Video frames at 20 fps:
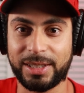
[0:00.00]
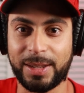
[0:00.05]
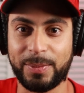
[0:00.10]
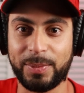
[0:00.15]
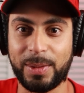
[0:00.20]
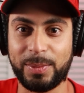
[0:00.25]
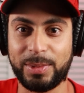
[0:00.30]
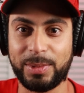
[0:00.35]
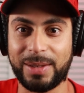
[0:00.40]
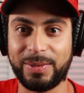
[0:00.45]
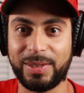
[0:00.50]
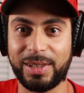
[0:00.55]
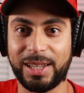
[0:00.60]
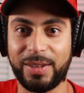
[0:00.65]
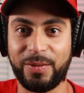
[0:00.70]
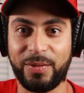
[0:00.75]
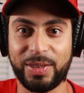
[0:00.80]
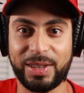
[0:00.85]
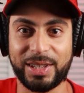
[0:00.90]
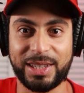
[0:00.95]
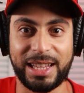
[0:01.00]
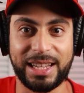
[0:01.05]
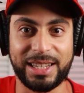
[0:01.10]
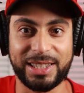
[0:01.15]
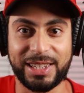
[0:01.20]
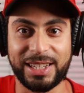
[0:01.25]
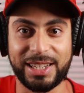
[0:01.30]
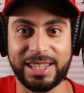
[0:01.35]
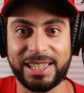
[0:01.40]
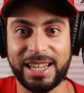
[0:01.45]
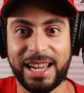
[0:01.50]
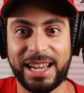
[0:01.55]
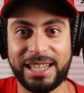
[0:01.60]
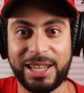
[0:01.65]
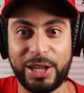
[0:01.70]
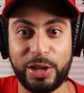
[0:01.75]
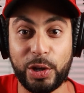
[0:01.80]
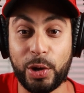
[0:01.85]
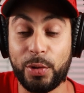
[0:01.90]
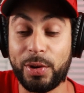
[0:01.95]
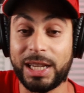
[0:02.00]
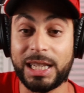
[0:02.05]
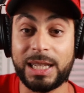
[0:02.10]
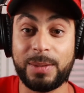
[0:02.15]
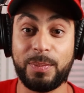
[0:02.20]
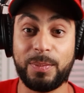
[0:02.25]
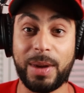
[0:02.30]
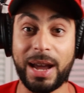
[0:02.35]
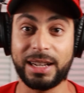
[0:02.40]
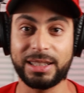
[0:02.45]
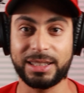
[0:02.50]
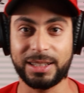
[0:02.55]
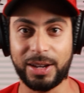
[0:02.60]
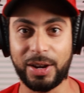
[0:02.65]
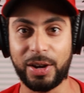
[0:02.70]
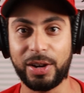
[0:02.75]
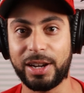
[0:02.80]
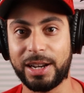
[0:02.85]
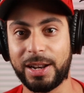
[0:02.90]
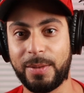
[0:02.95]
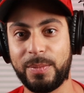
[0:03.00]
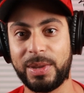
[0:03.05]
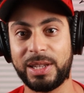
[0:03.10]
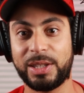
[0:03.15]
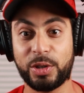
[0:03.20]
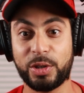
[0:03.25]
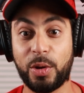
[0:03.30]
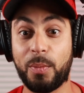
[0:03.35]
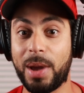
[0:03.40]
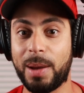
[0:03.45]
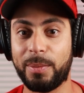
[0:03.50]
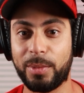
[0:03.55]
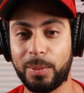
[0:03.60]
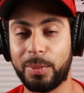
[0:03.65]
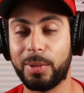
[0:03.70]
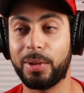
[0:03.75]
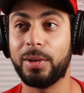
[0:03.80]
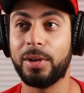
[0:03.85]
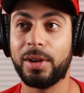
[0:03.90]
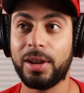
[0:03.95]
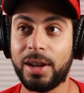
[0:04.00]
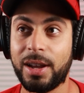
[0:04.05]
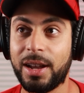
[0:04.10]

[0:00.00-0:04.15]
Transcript: Sometimes you have to live for the things on the side that you don't expect are gonna be so memorable,